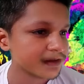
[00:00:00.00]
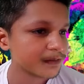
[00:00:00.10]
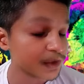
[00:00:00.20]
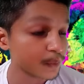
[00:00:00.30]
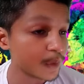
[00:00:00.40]

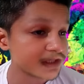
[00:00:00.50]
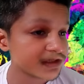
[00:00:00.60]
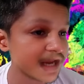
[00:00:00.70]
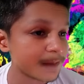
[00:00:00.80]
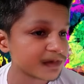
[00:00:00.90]
But
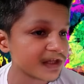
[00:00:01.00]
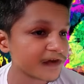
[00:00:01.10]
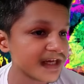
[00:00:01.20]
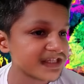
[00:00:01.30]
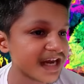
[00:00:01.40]
what kept the
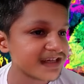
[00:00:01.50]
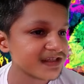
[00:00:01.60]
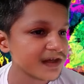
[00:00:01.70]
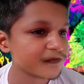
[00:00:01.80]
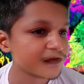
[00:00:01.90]

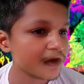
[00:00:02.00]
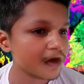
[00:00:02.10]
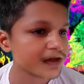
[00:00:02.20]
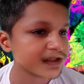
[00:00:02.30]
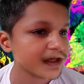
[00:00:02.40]
franchisee
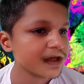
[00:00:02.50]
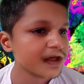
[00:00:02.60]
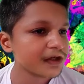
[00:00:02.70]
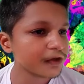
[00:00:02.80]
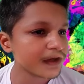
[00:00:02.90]
float
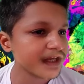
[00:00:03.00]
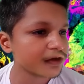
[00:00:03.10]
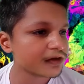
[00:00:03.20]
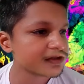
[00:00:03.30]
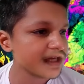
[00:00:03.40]
during
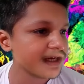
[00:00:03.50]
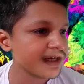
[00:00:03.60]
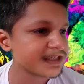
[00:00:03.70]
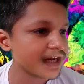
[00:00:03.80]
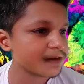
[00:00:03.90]
those
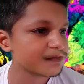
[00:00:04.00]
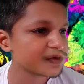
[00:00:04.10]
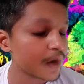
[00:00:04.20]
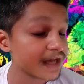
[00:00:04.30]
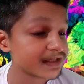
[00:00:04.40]
lean times
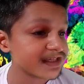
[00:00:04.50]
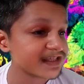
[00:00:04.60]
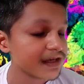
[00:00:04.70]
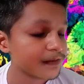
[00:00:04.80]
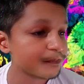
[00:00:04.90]
was
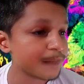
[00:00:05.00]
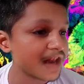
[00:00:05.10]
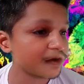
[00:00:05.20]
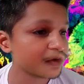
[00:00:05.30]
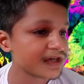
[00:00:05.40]
its
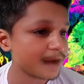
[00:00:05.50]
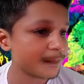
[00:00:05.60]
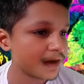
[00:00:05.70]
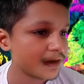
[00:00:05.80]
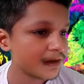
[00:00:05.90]
melodrama.